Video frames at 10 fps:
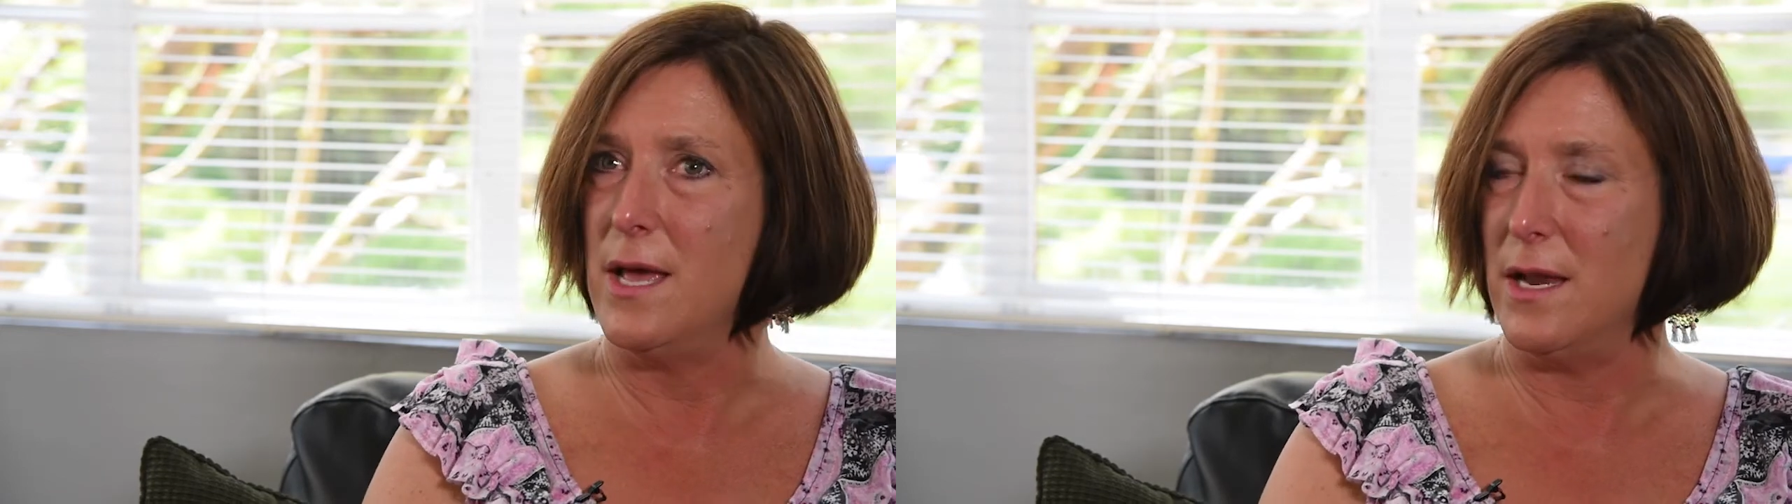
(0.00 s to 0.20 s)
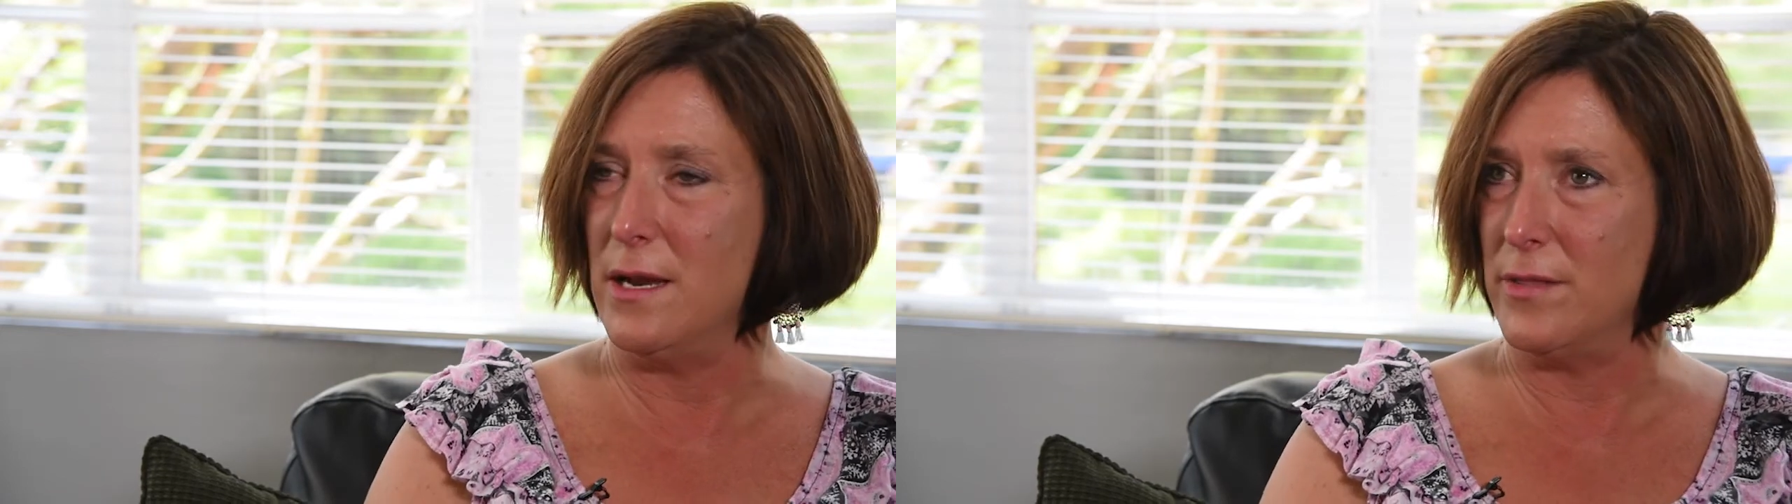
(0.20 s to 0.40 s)

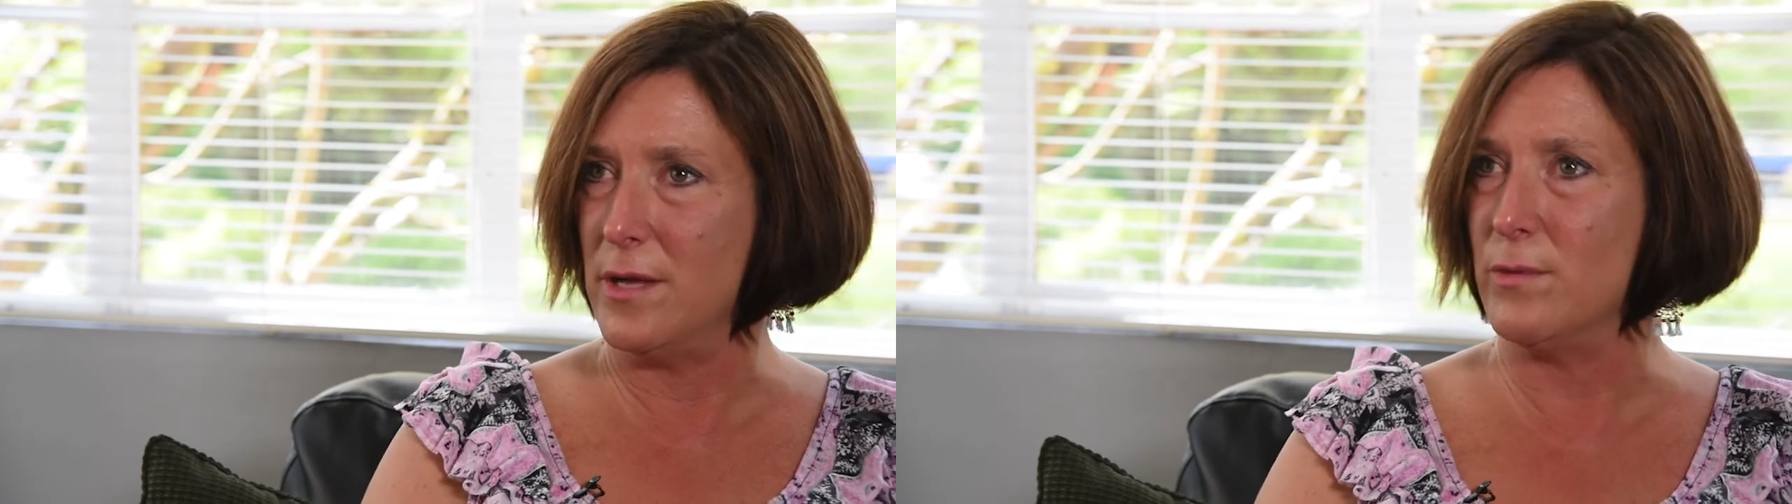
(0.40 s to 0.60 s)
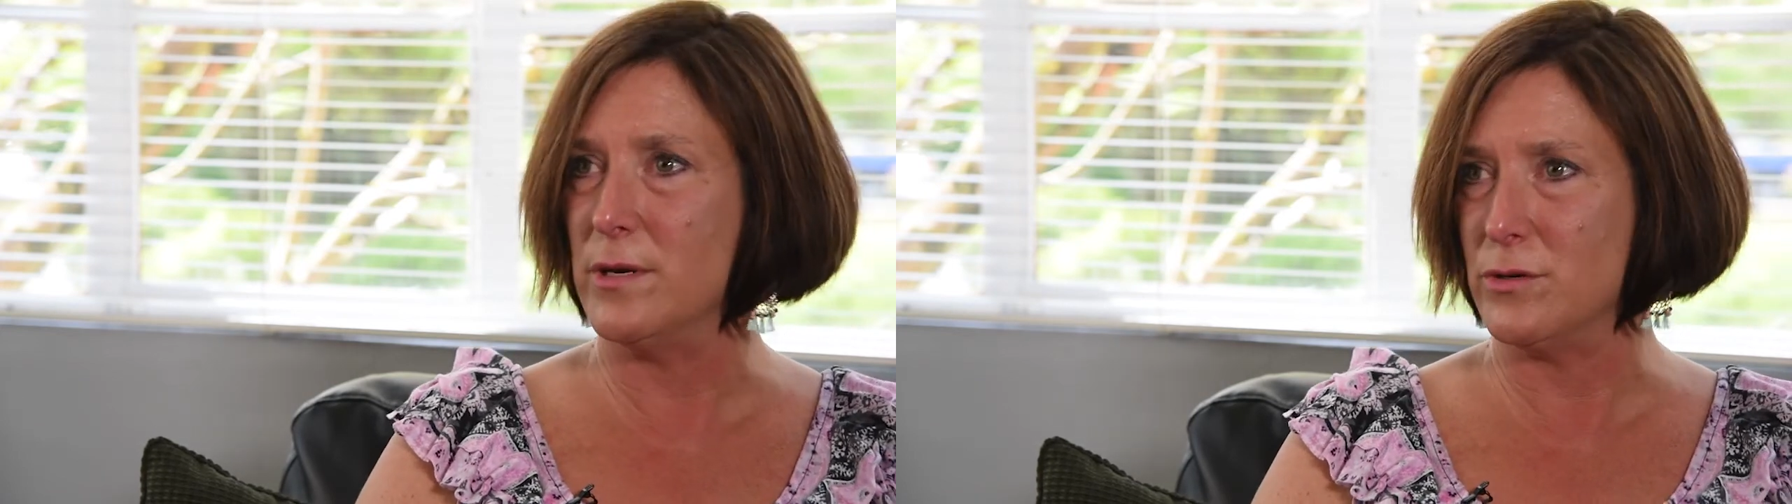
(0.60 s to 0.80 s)
And I
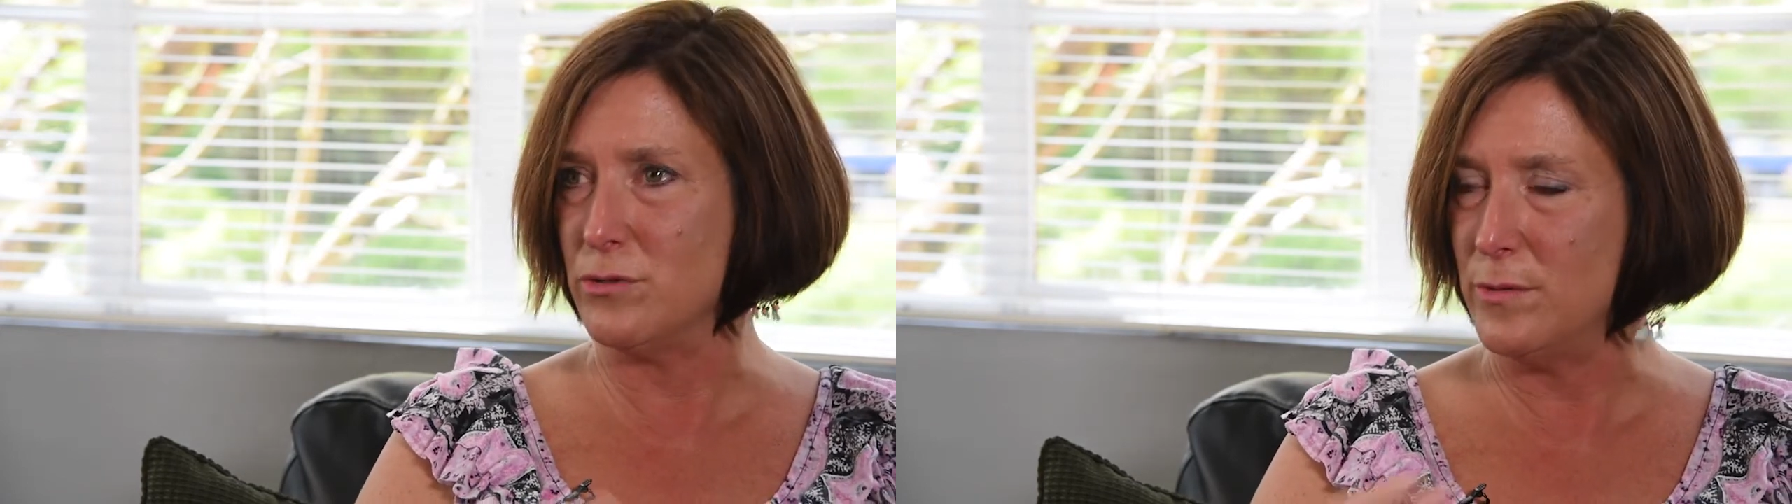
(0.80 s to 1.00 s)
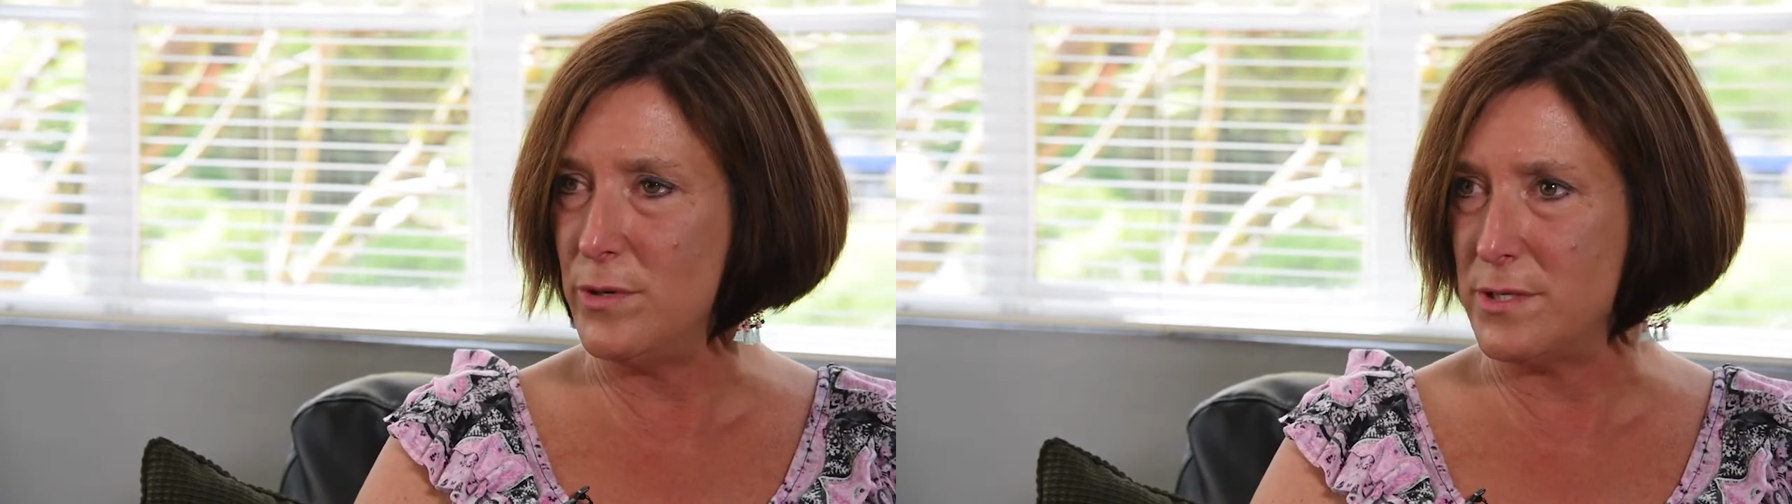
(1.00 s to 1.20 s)
think what
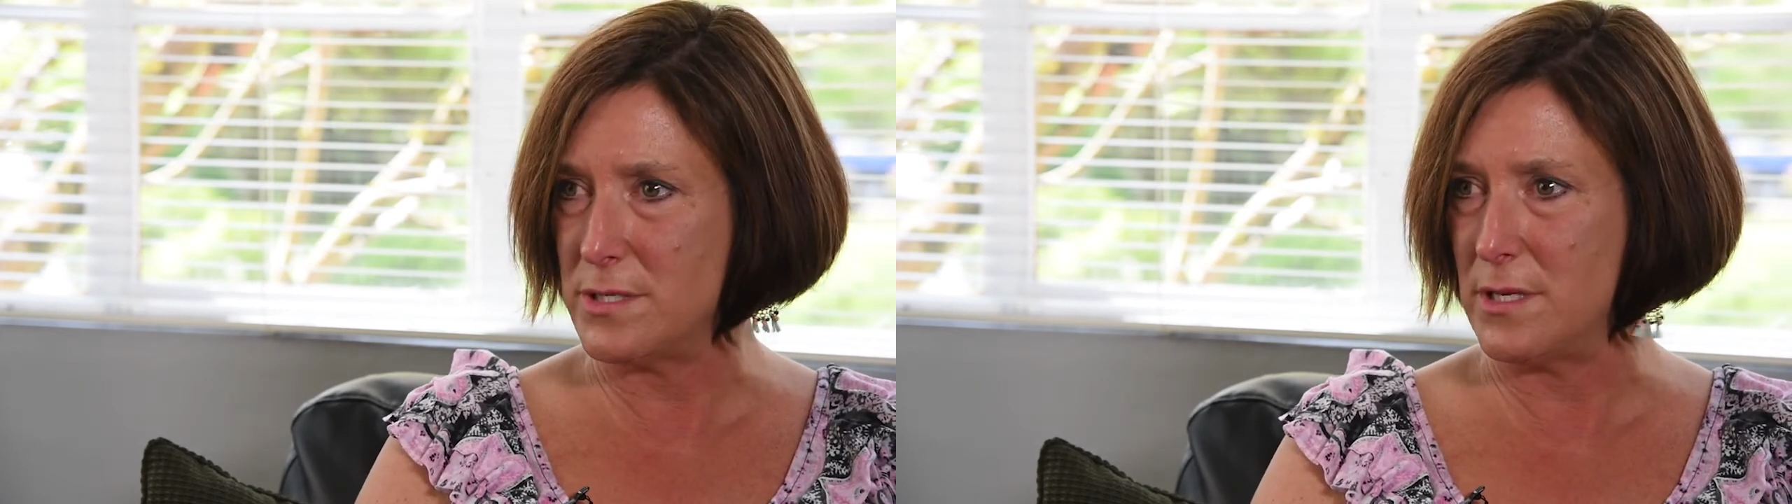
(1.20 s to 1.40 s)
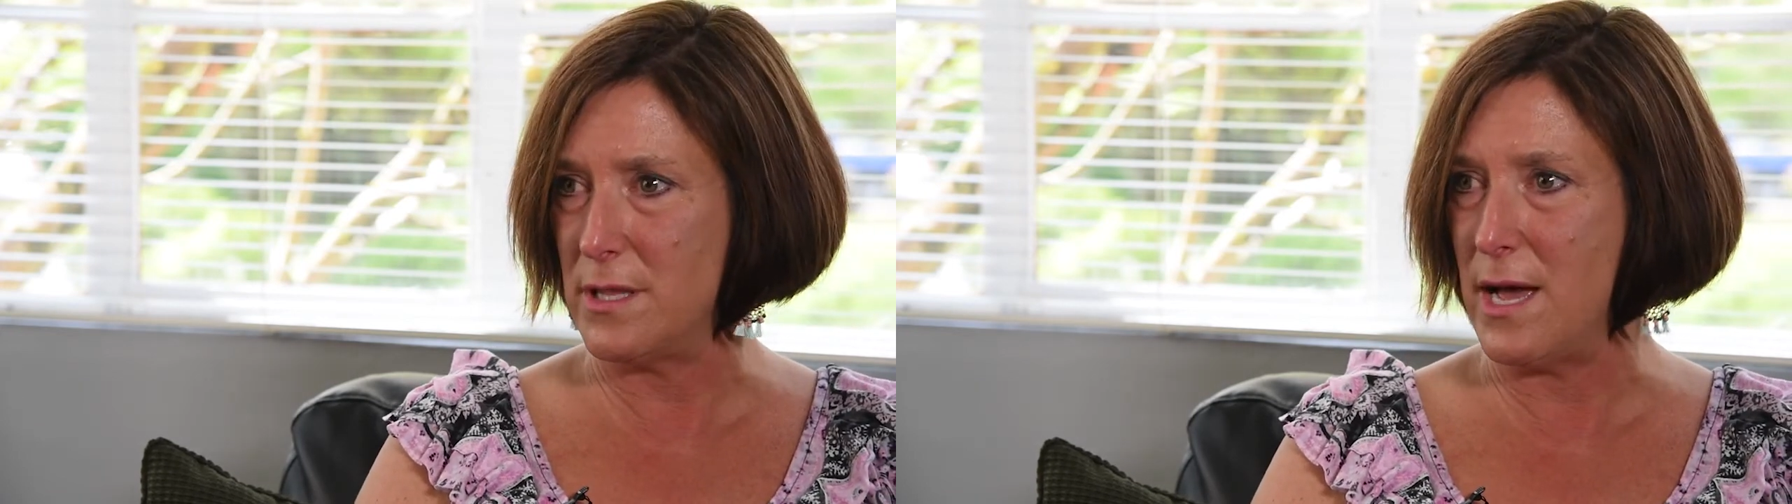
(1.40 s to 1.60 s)
attributes
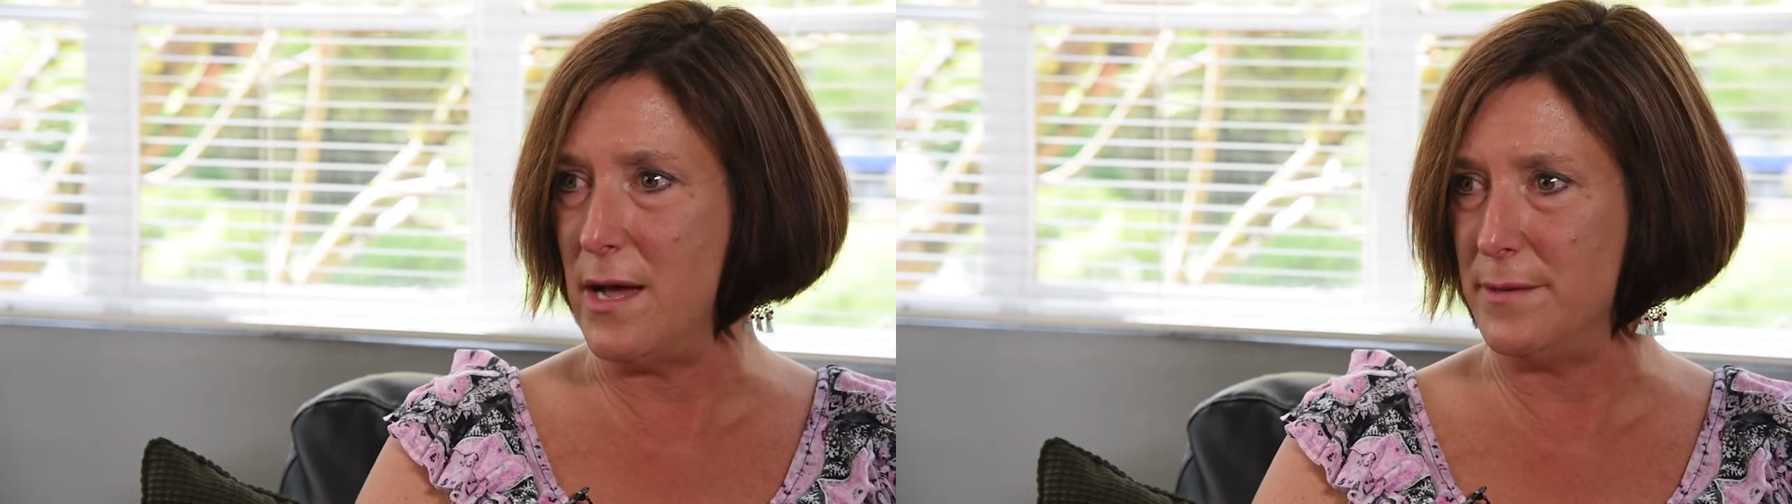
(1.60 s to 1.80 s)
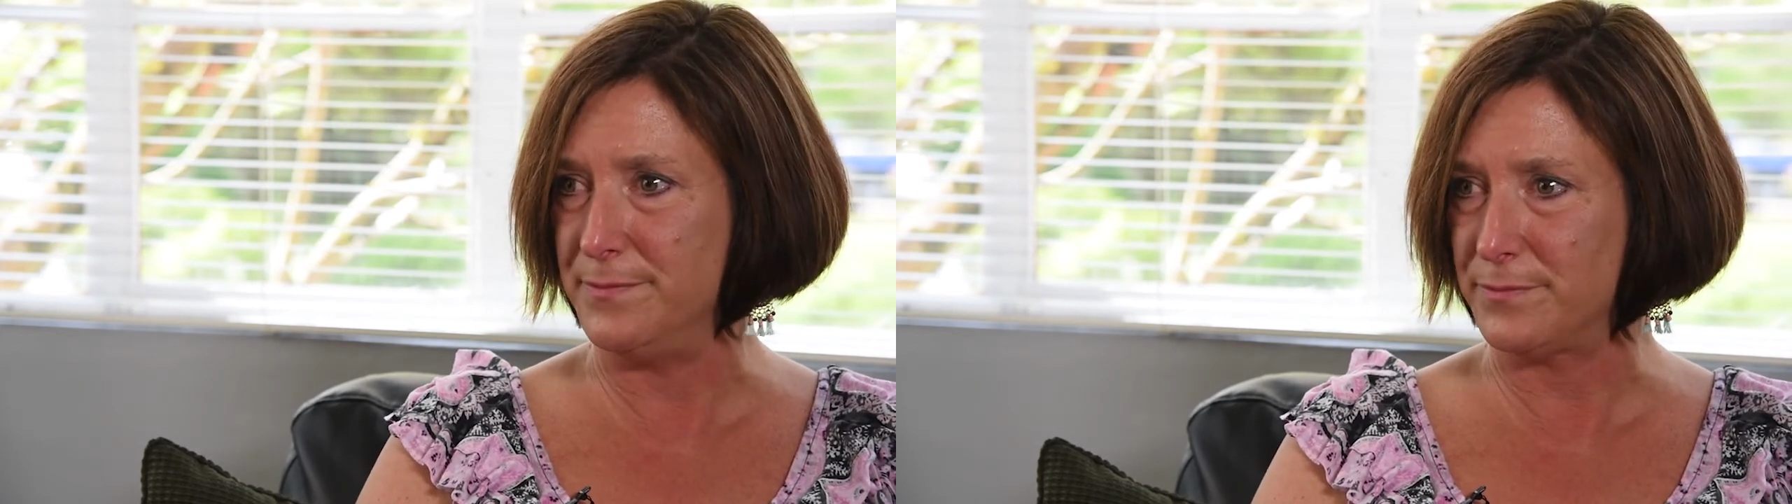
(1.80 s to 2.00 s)
to
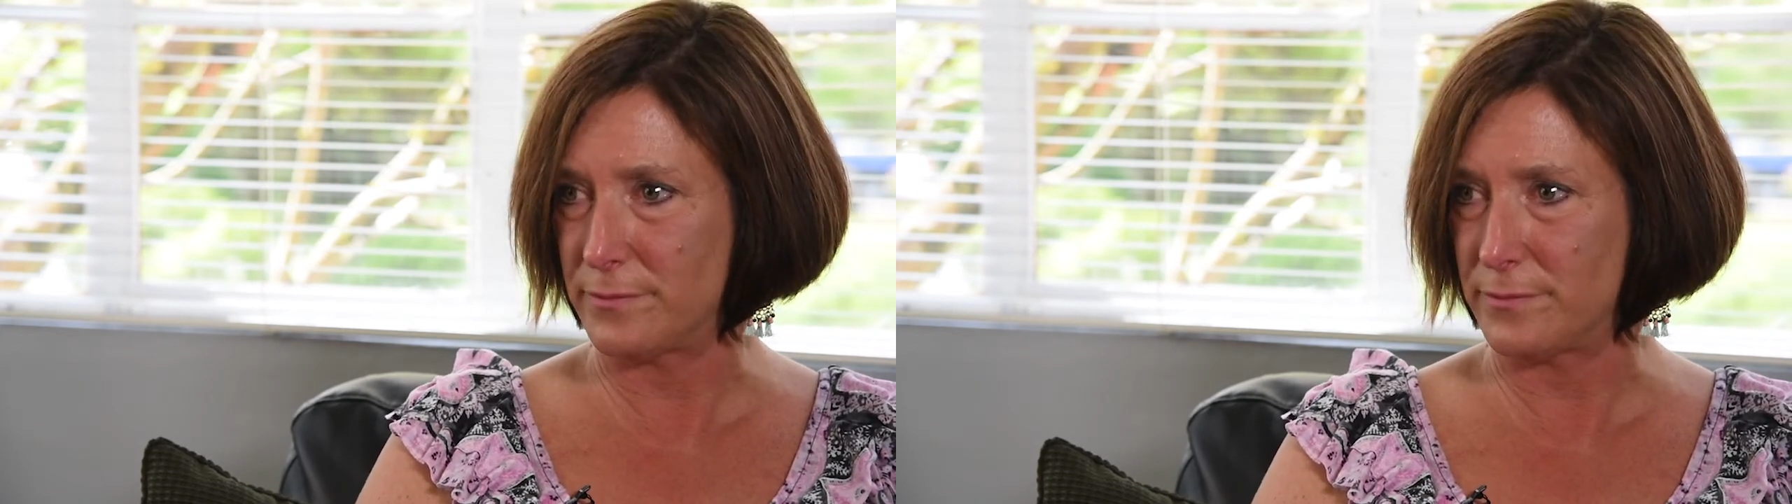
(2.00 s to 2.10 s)
that